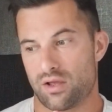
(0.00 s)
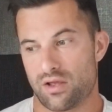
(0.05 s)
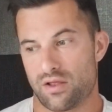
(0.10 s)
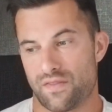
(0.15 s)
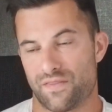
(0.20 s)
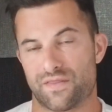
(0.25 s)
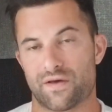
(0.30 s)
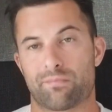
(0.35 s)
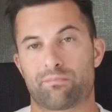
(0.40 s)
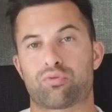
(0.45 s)

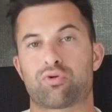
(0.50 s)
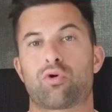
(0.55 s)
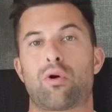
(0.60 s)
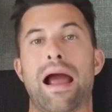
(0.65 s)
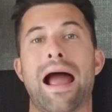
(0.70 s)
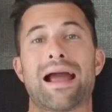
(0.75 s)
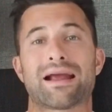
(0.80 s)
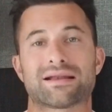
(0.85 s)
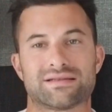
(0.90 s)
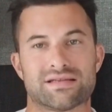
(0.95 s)
the
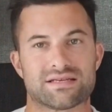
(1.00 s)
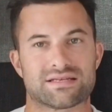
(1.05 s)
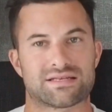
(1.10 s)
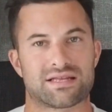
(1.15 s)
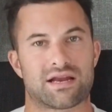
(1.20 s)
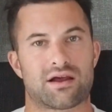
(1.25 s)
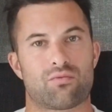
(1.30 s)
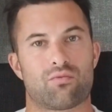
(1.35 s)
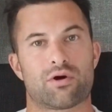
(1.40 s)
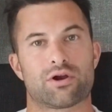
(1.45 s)
practice
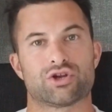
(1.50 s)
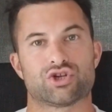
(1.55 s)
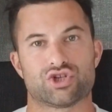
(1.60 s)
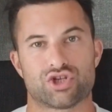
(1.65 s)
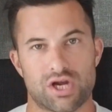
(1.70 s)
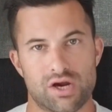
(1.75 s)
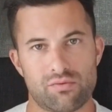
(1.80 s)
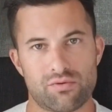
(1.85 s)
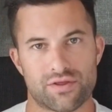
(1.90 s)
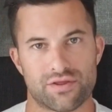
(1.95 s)
that I want to
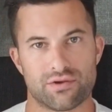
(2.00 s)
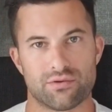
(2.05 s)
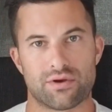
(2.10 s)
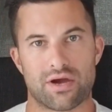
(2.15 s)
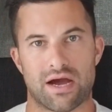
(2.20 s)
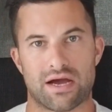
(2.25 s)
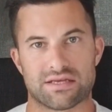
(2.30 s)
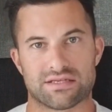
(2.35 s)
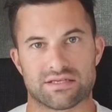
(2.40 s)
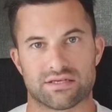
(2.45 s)
share with you
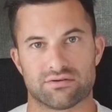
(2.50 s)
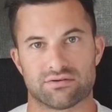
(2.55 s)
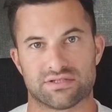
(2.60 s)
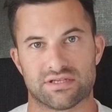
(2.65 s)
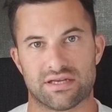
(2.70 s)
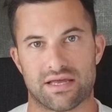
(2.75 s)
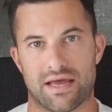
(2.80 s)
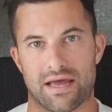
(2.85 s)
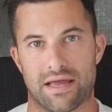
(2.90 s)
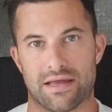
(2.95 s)
guys here
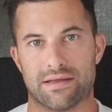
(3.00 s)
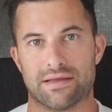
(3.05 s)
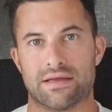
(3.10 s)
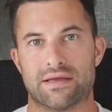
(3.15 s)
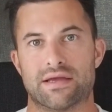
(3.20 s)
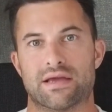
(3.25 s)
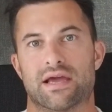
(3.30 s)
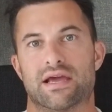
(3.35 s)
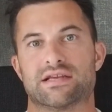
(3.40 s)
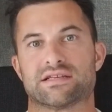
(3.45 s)
today
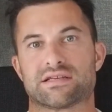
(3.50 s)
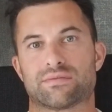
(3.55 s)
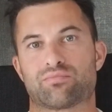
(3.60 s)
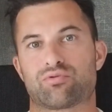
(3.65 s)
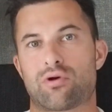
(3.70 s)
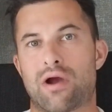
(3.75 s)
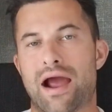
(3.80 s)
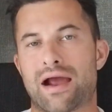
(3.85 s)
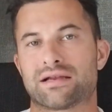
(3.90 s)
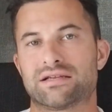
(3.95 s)
is a
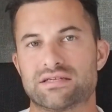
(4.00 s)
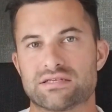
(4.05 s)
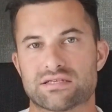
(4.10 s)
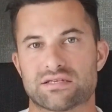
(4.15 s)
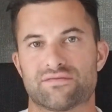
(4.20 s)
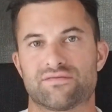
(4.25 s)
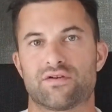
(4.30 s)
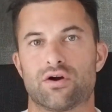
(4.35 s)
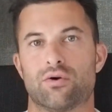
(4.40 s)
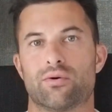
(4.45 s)

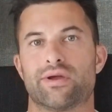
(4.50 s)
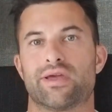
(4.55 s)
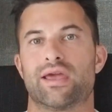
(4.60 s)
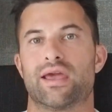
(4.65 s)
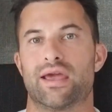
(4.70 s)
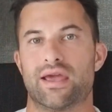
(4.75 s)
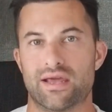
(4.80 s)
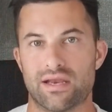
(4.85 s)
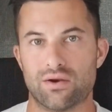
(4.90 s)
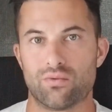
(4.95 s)
practice of
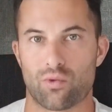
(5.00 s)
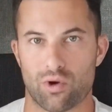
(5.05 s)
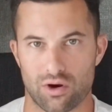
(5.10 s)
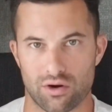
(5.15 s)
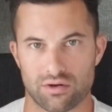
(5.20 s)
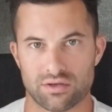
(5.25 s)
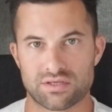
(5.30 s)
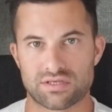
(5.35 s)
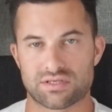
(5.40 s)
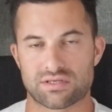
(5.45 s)
going
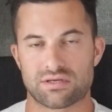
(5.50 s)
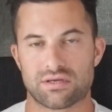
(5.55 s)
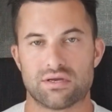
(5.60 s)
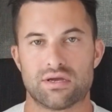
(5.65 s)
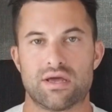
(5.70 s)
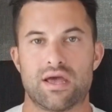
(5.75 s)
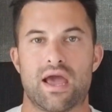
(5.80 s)
inwards